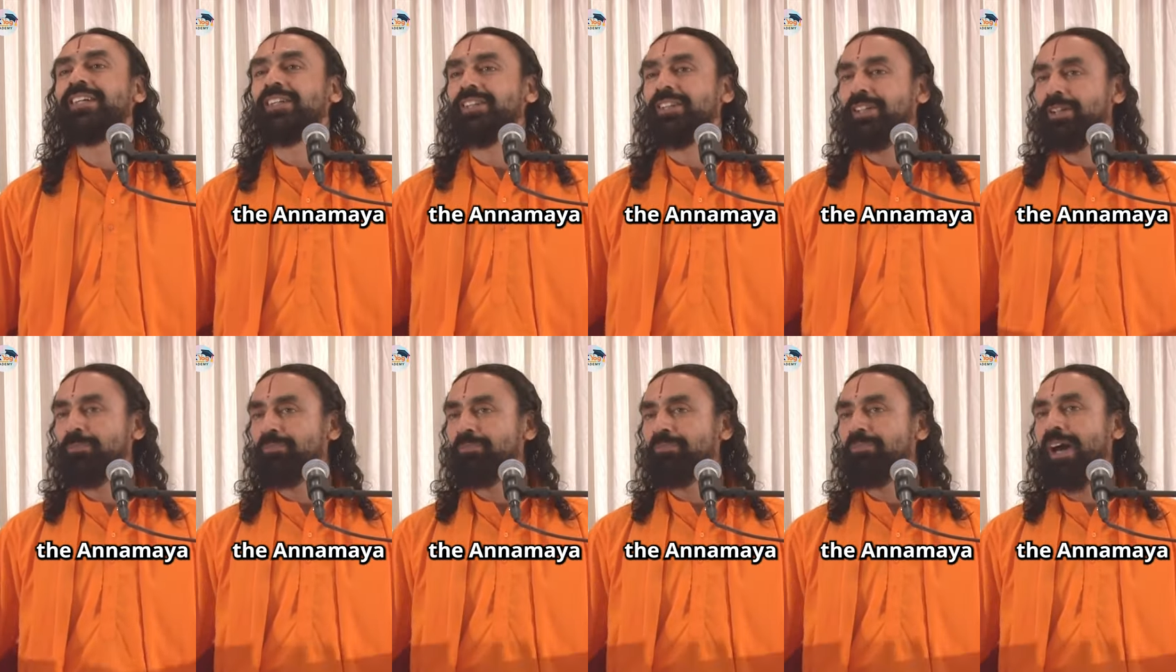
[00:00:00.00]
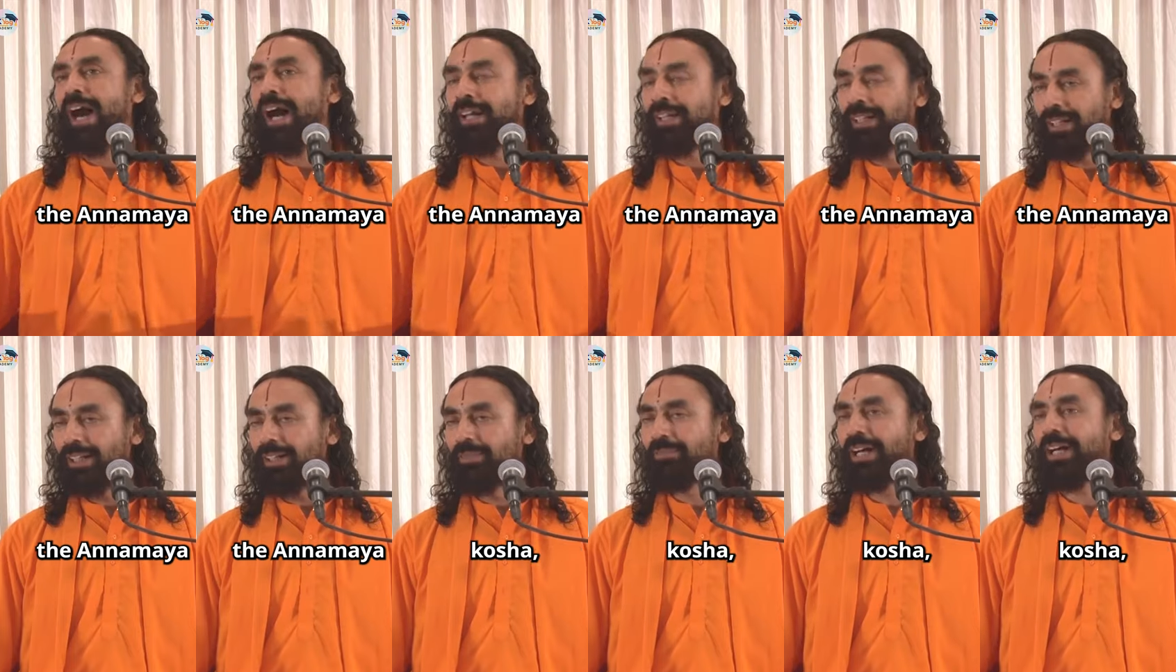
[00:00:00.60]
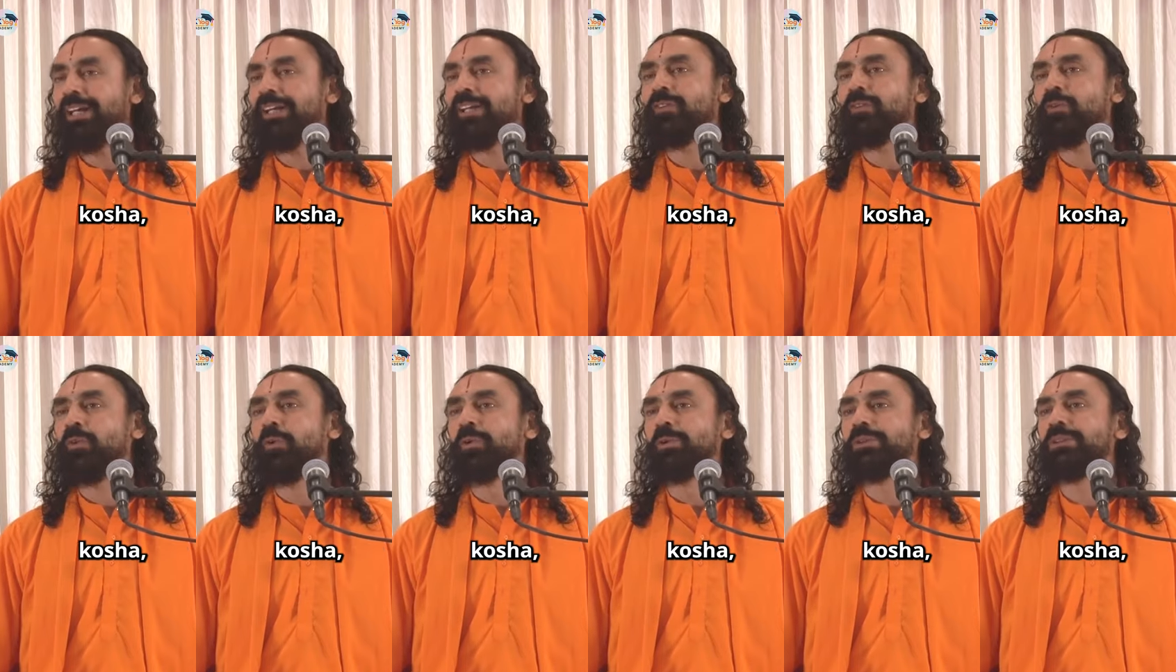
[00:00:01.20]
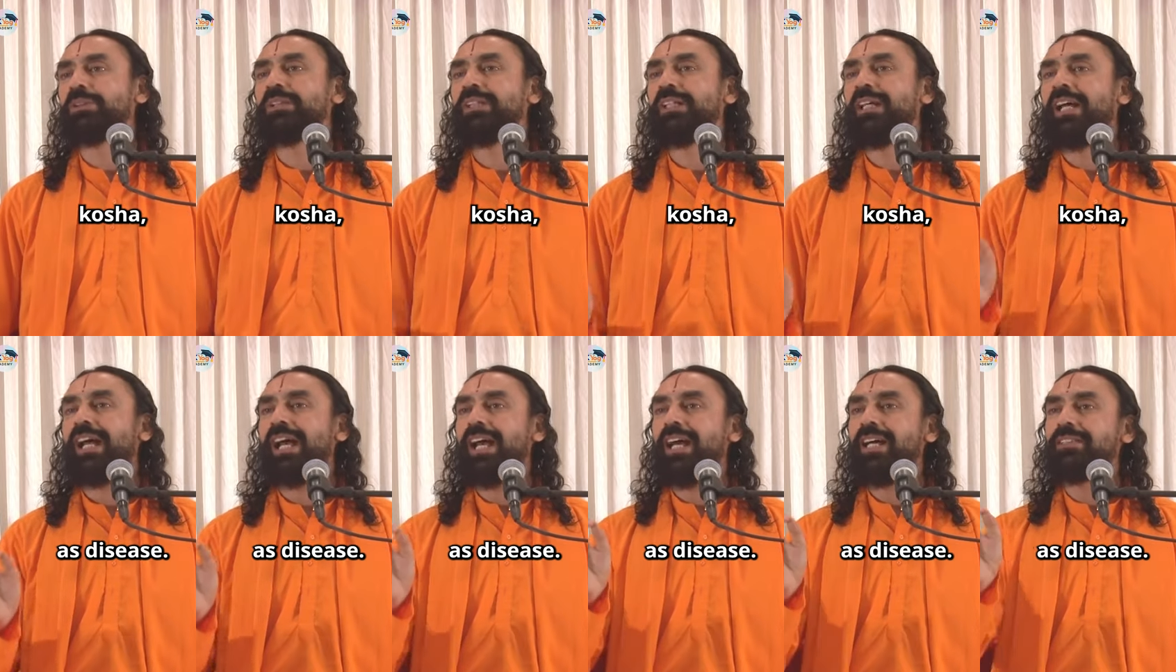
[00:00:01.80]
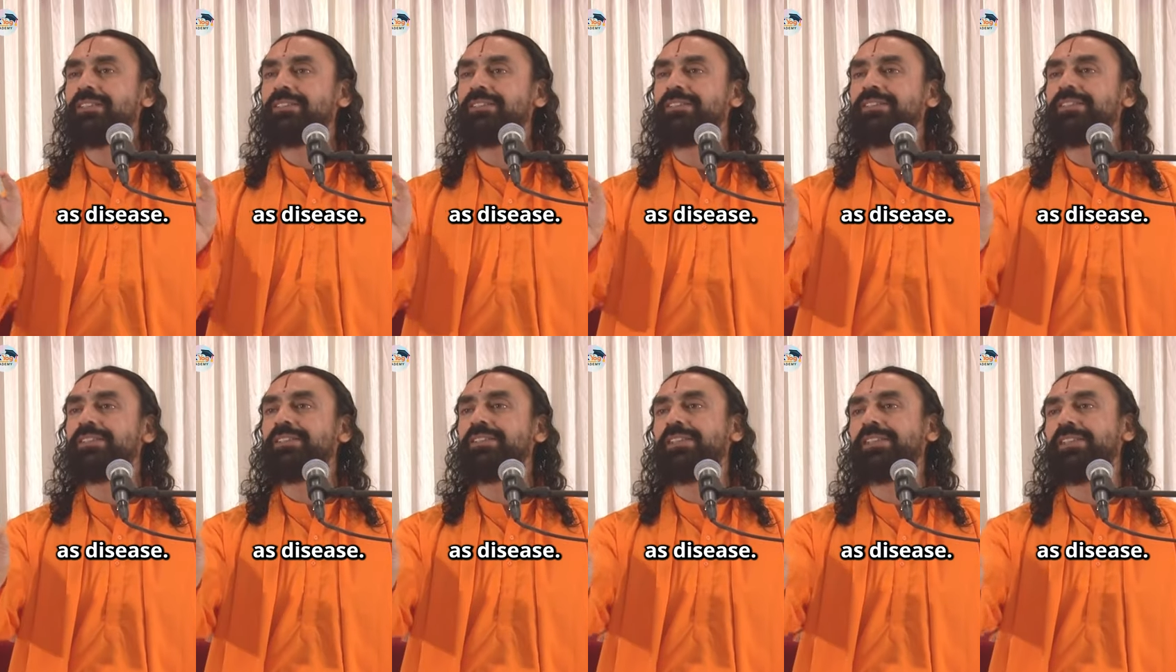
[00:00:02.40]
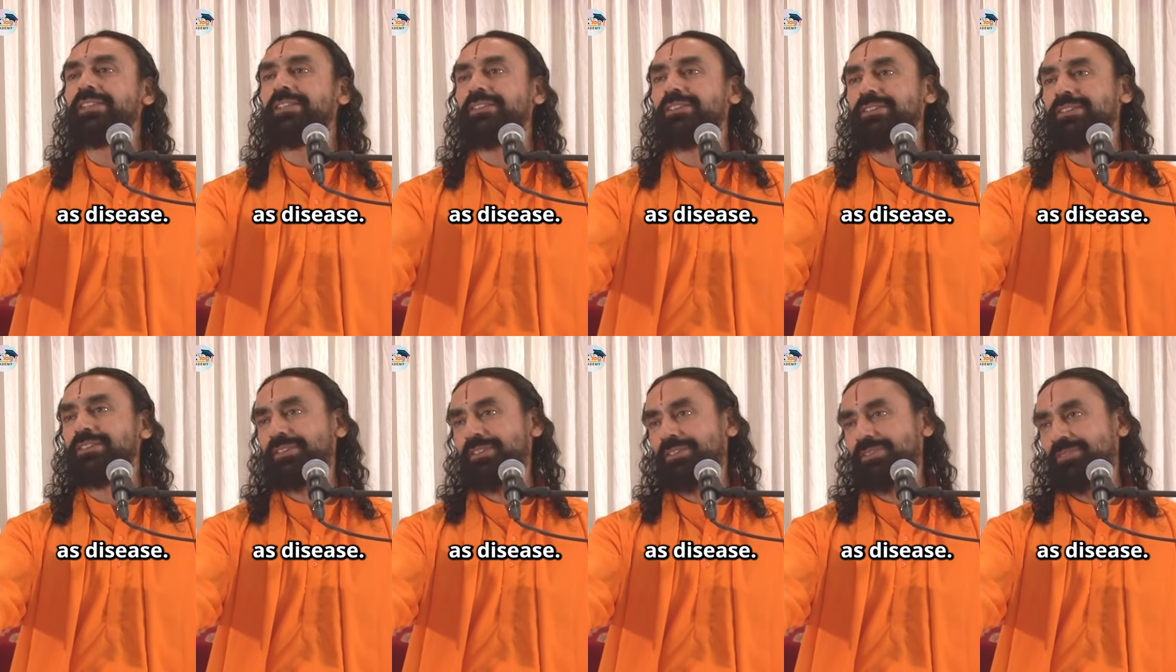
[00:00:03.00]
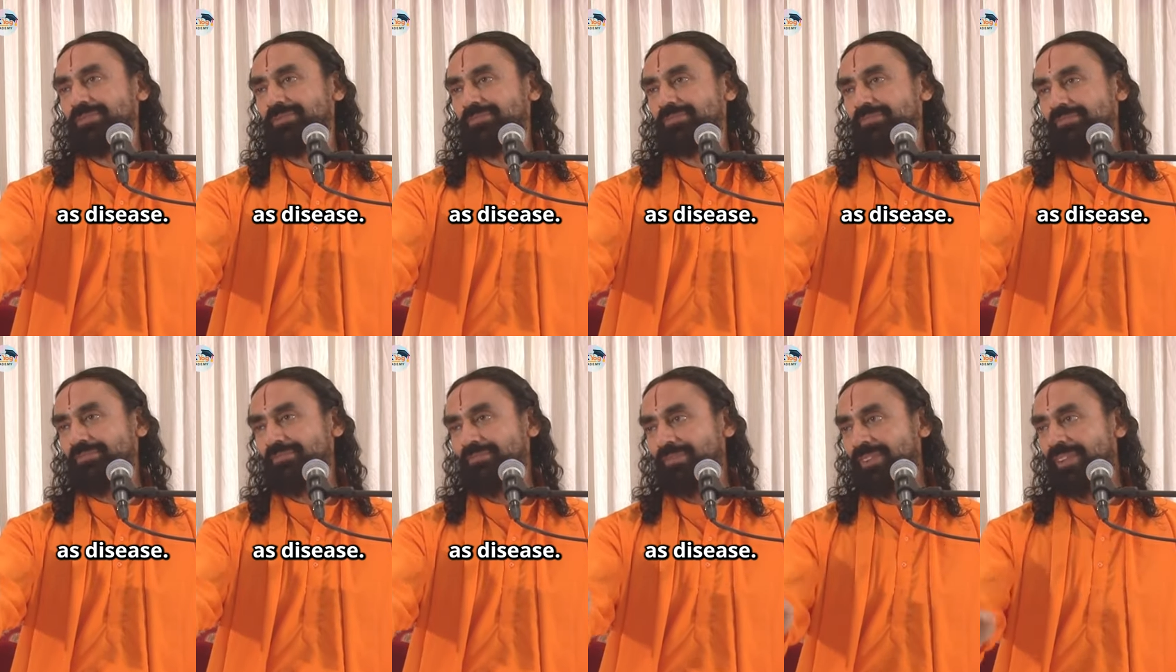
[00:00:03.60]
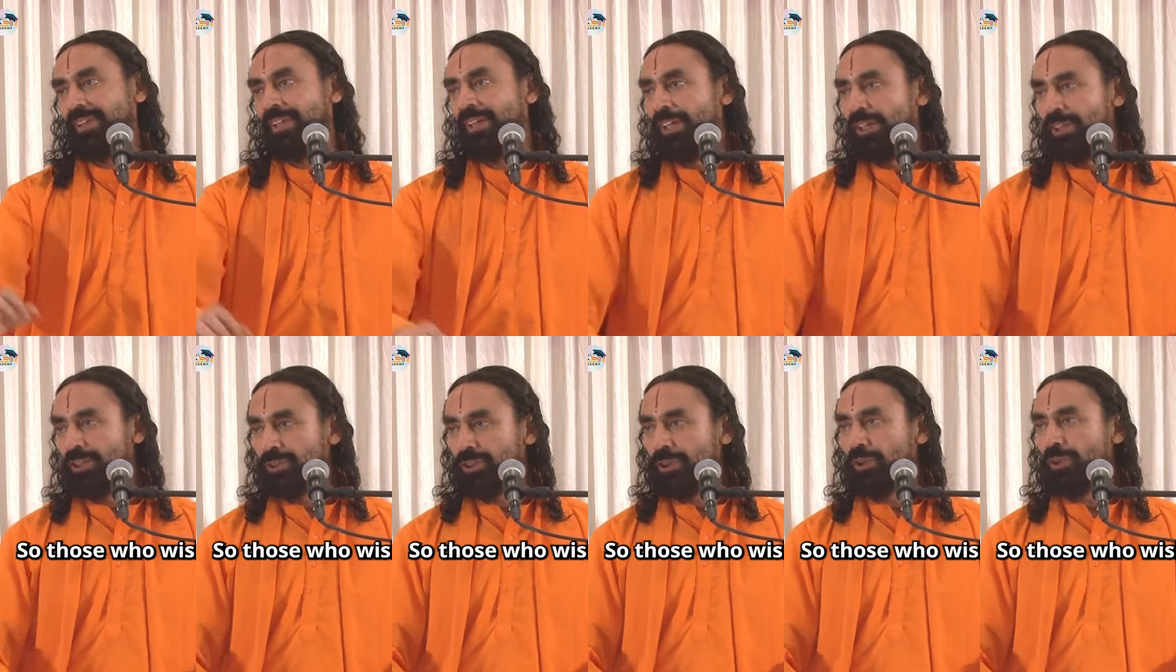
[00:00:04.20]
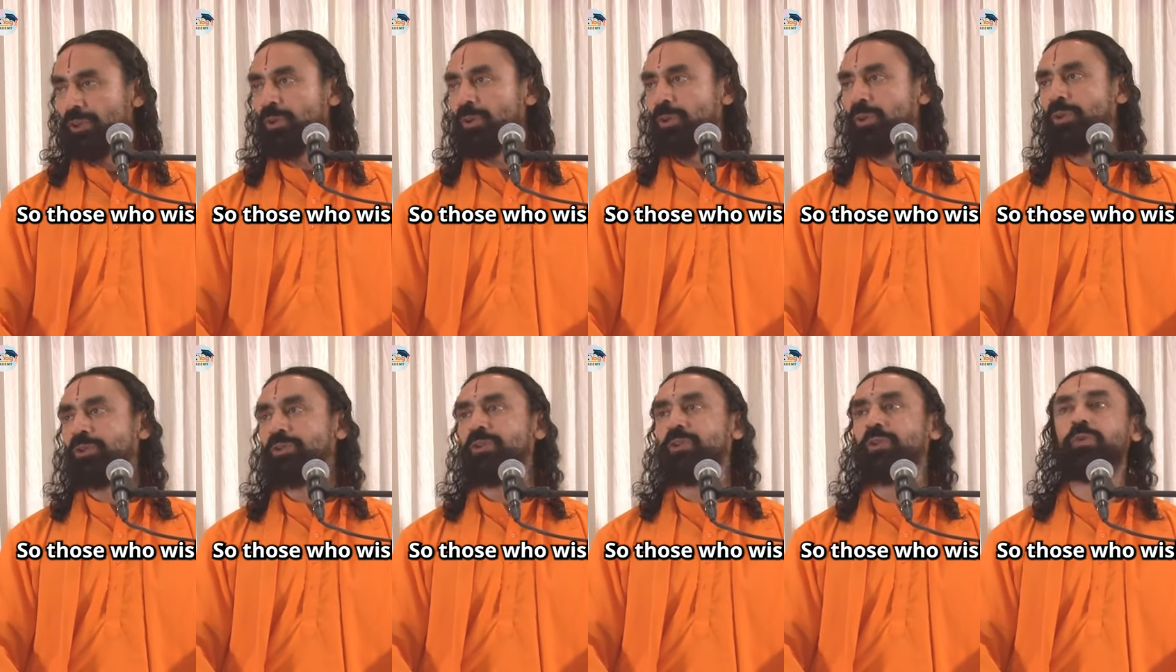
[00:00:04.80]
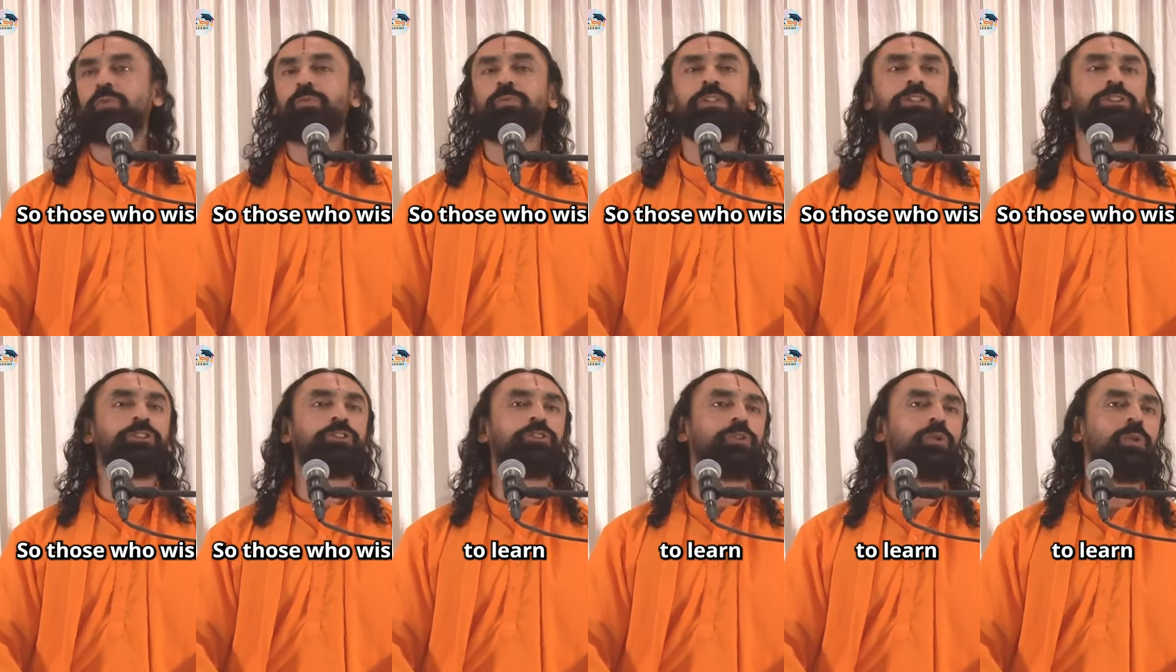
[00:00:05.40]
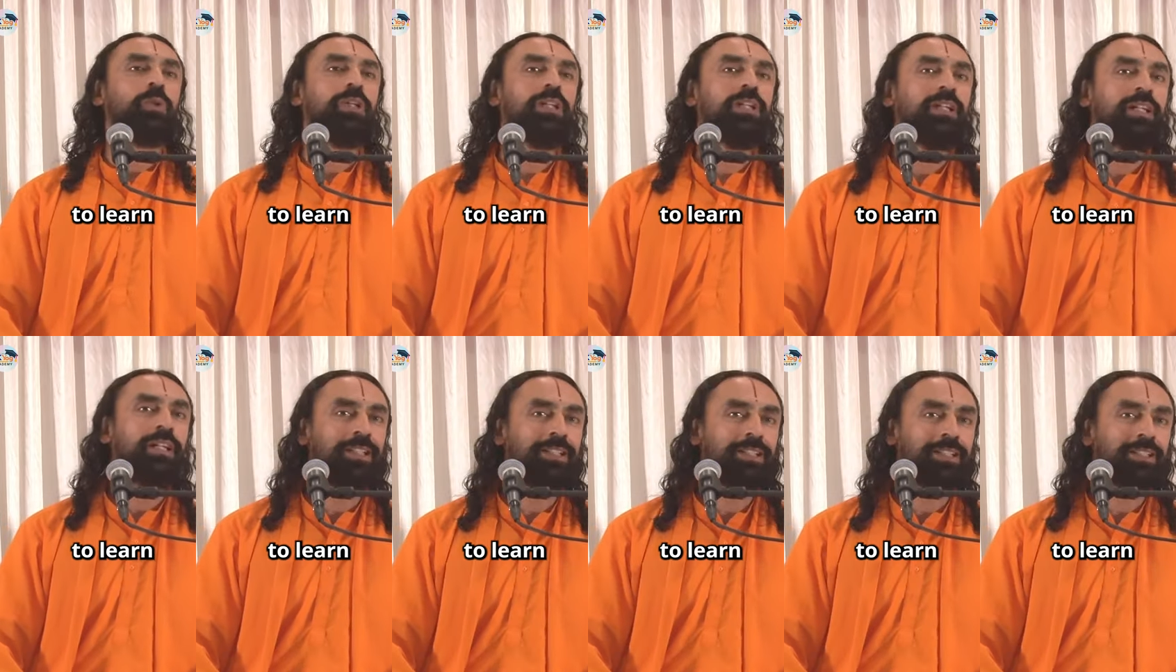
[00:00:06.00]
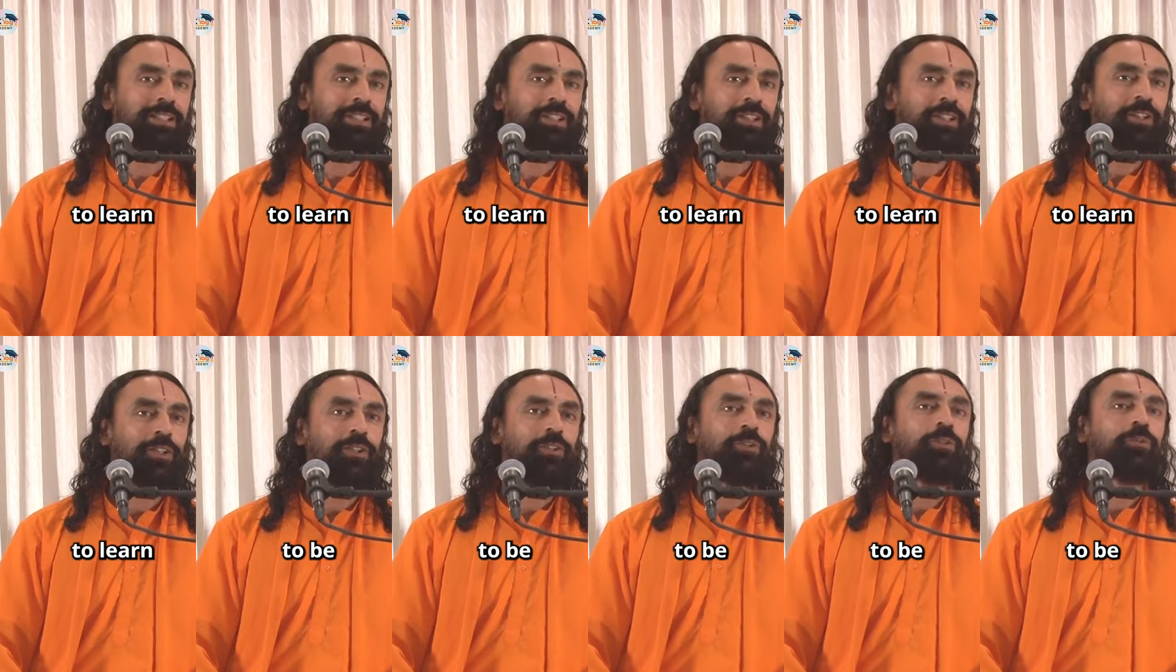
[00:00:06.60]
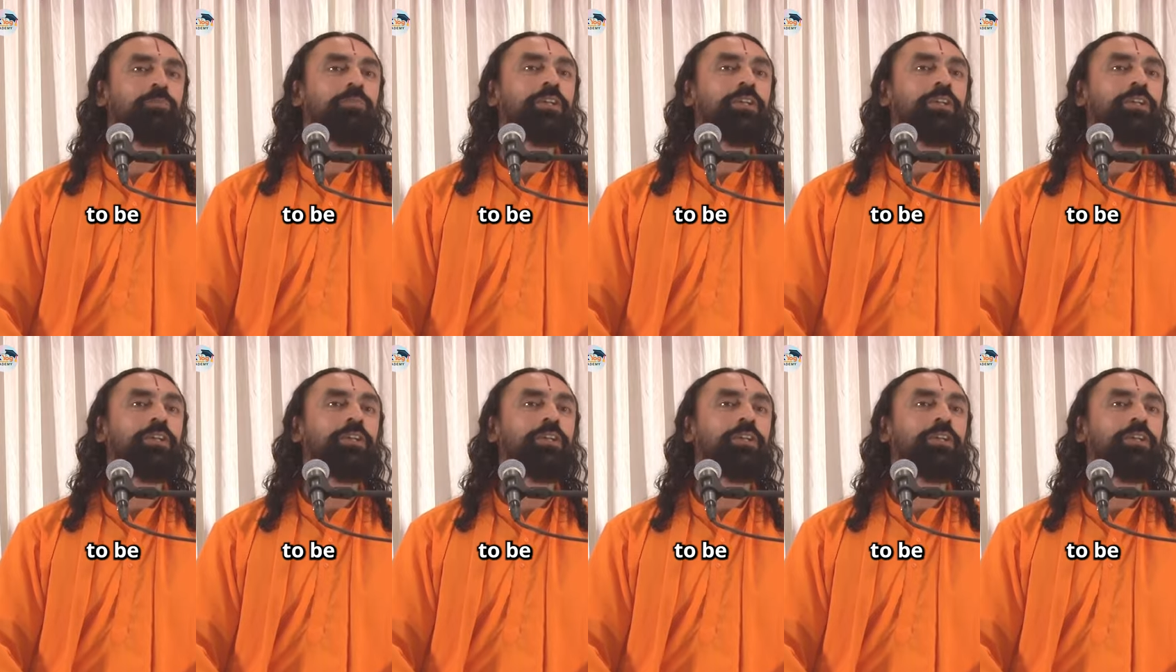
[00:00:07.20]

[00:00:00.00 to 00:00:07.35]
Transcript: the Annamaya Kosh, as disease. So, those who wish to learn to